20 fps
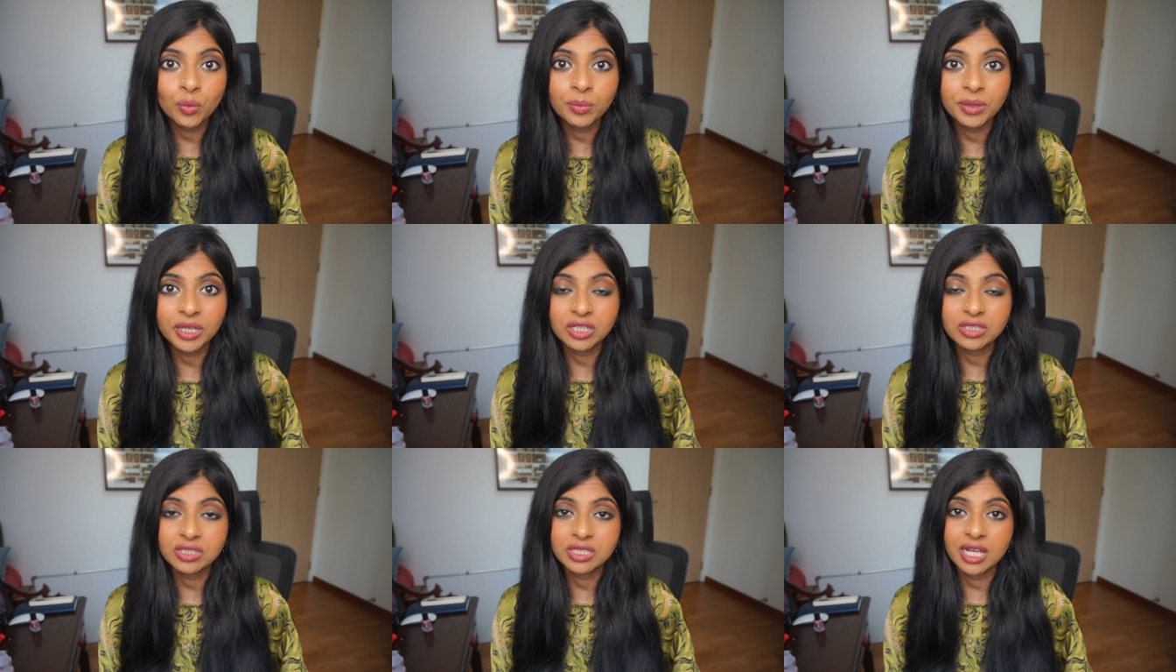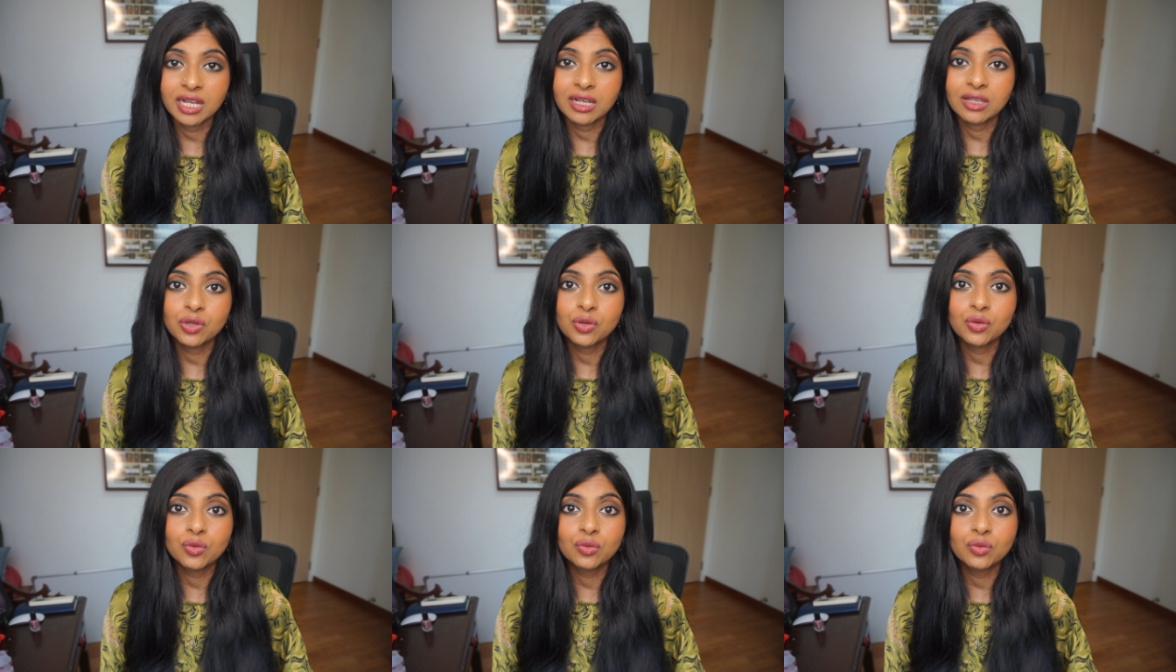because then
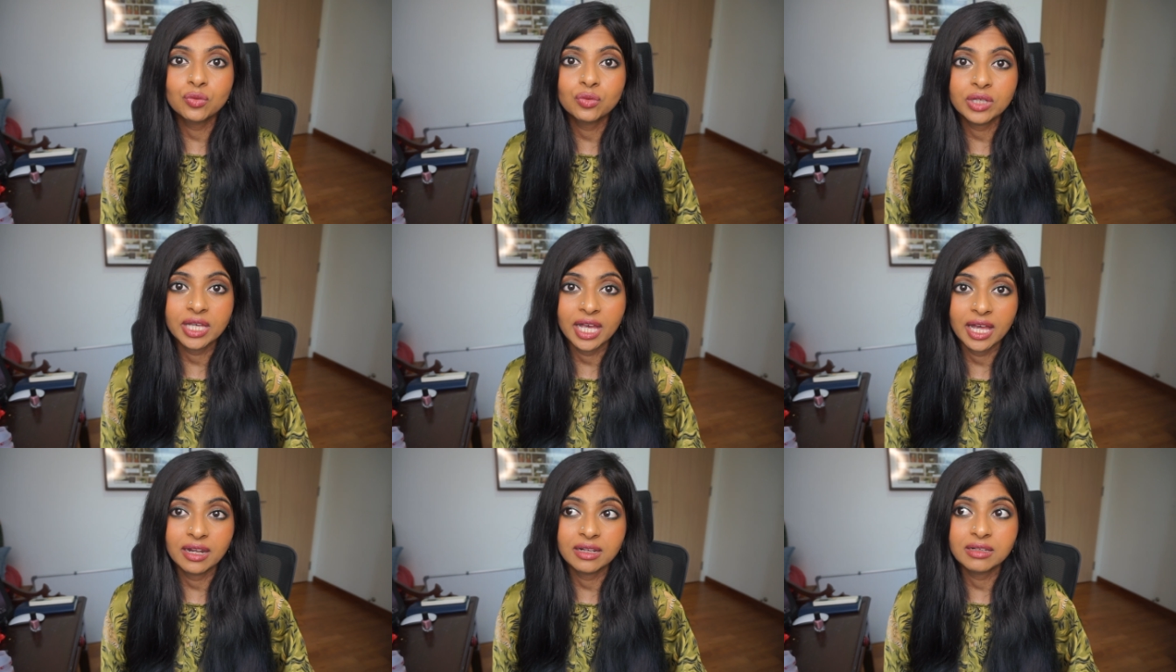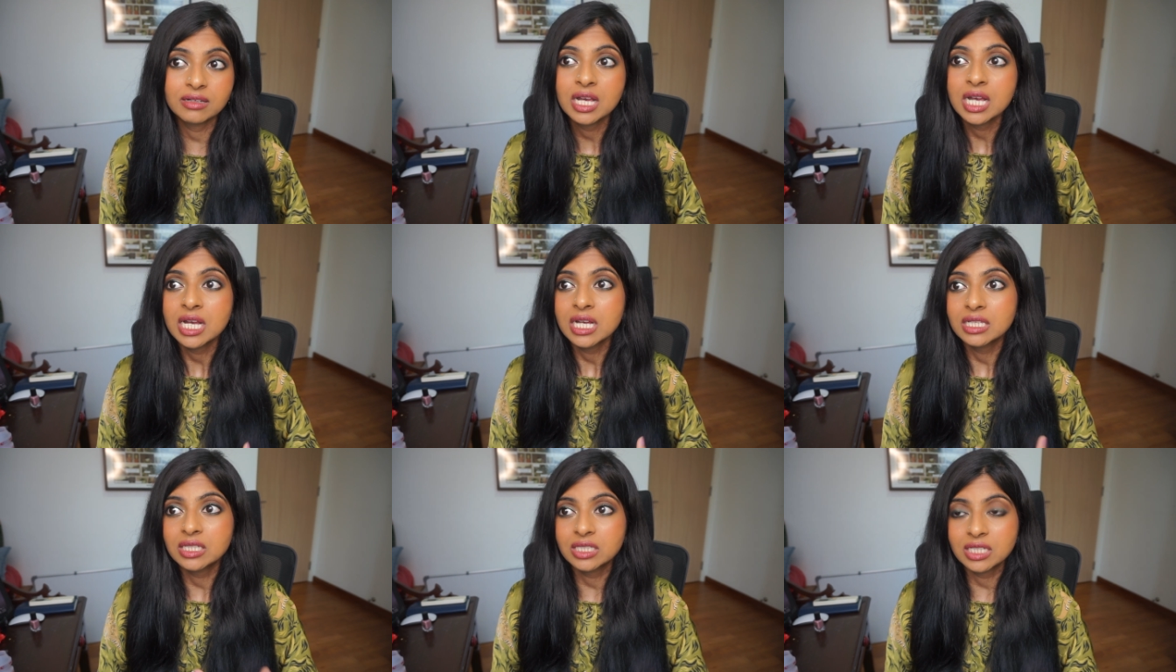you can
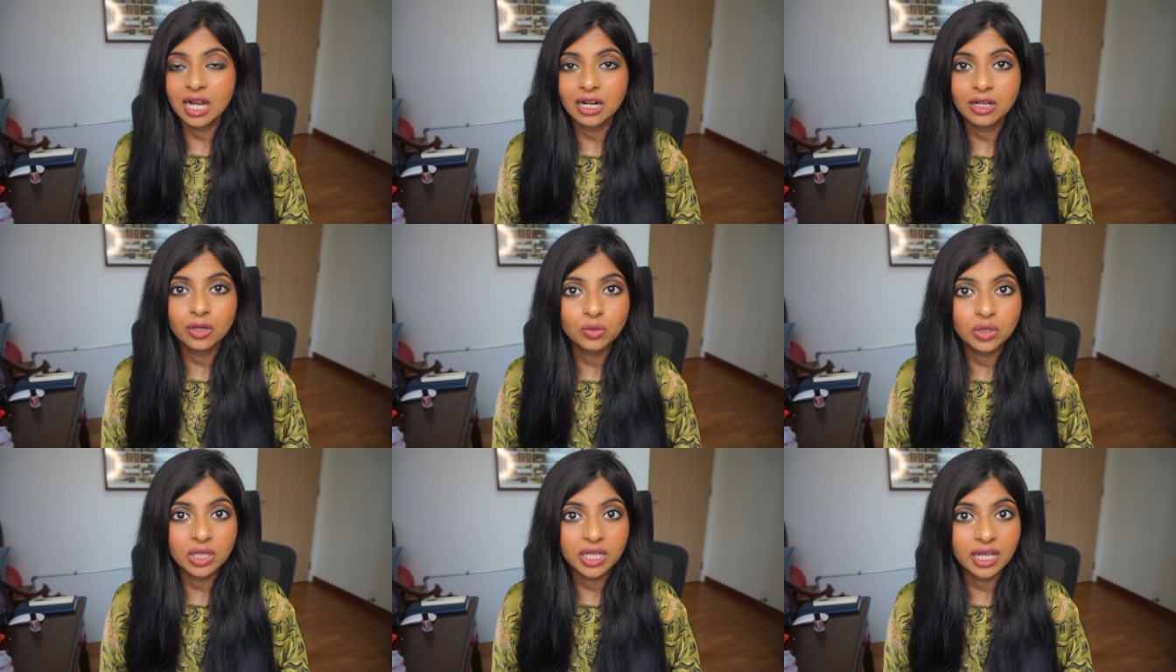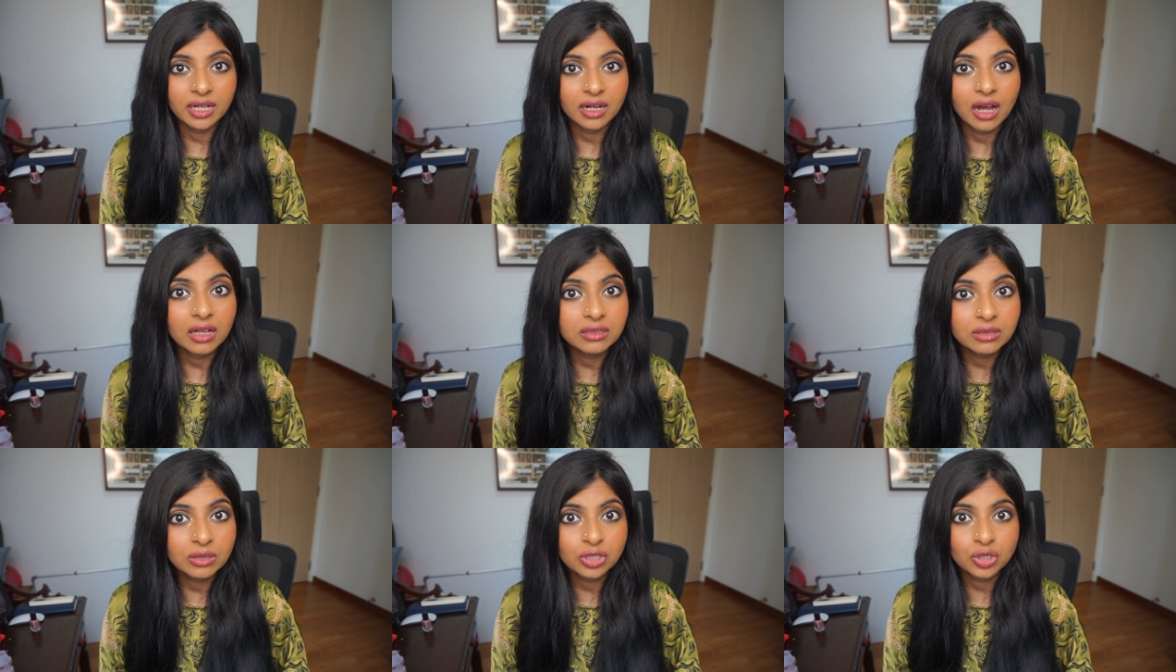start looking at
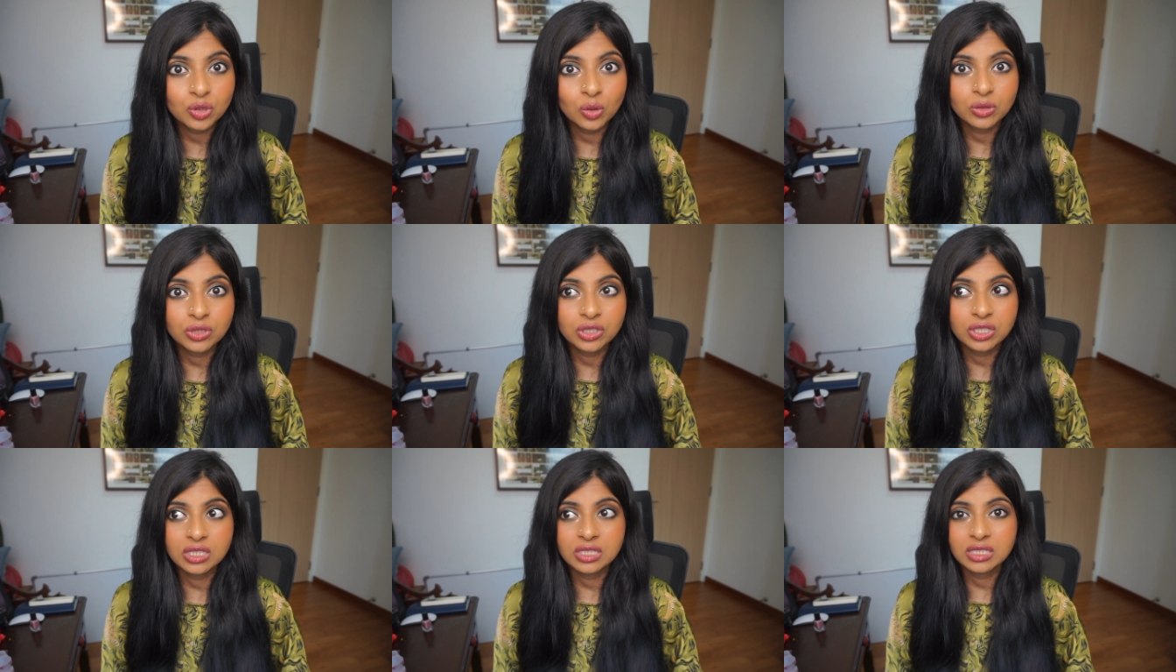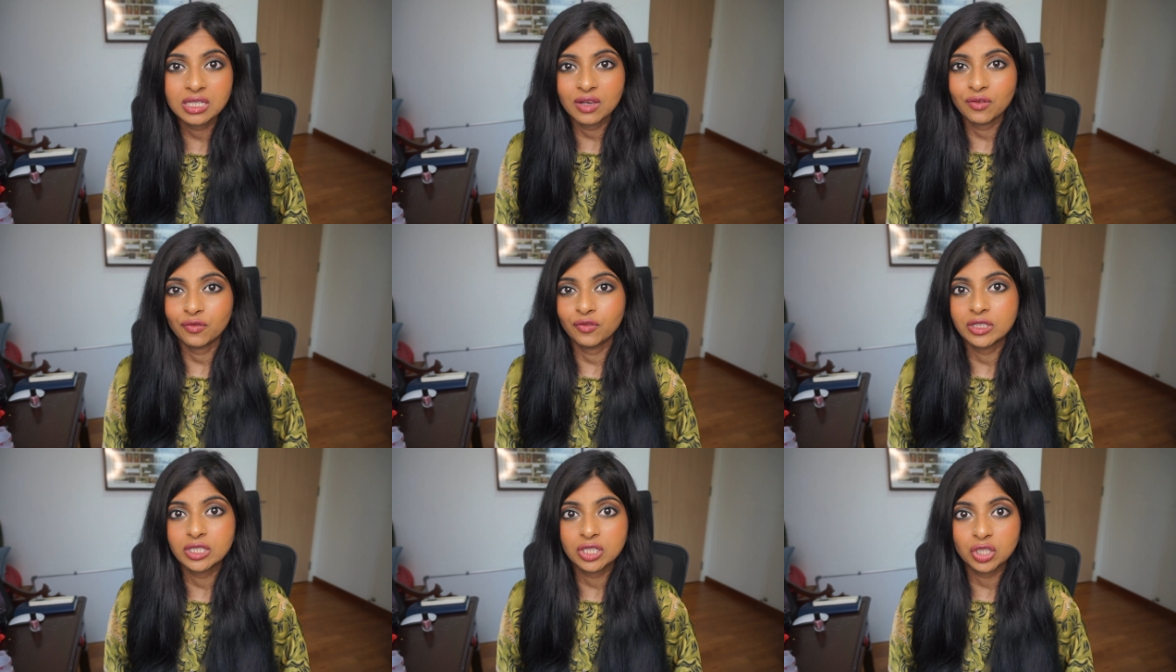other sources
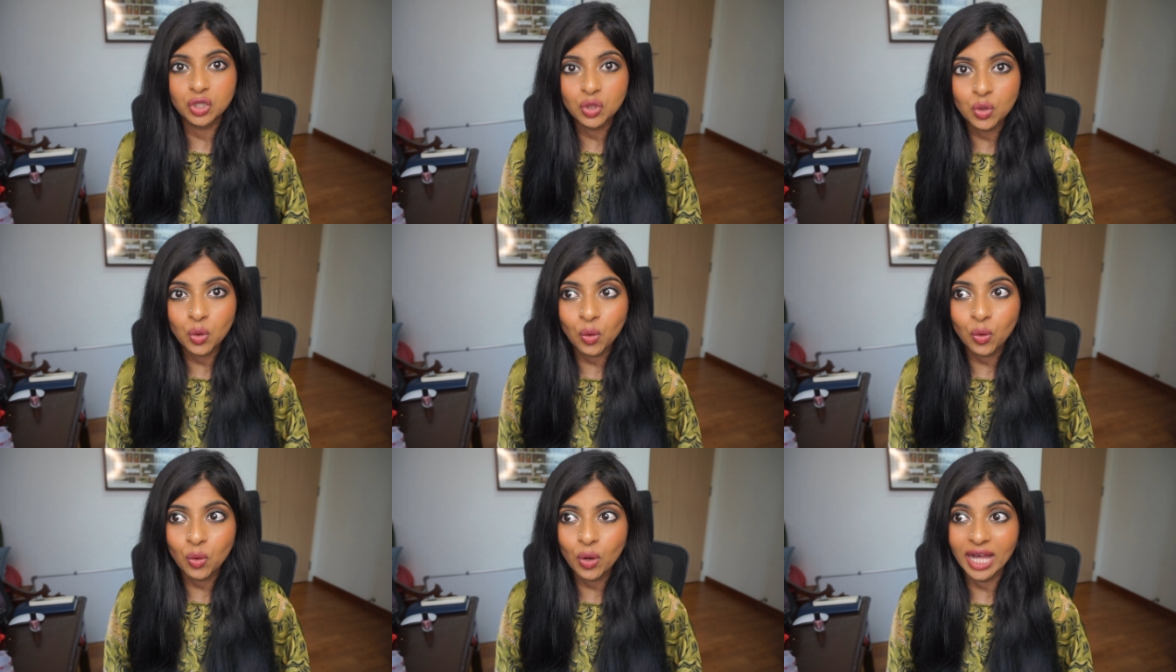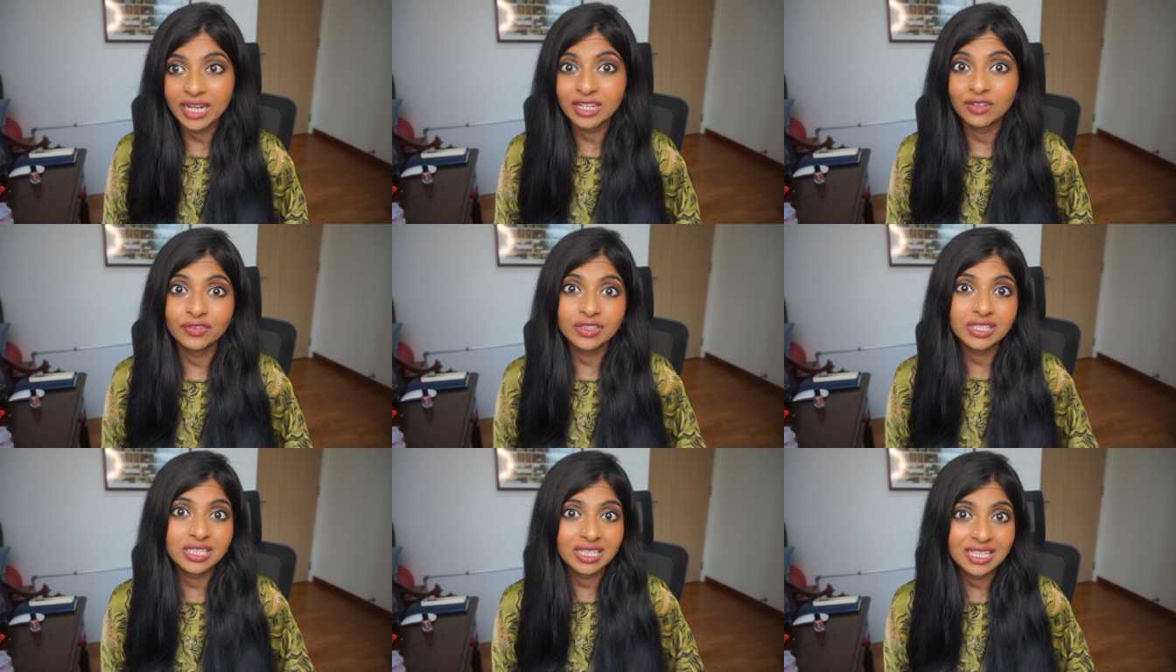if it's a no, and
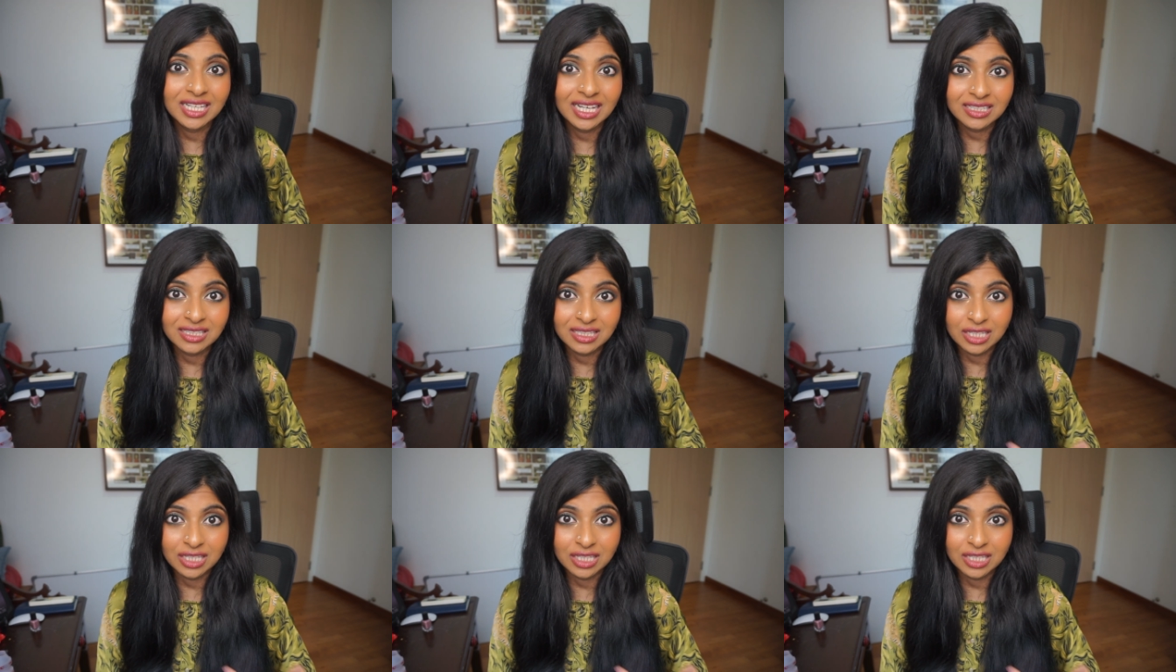if it's a yes,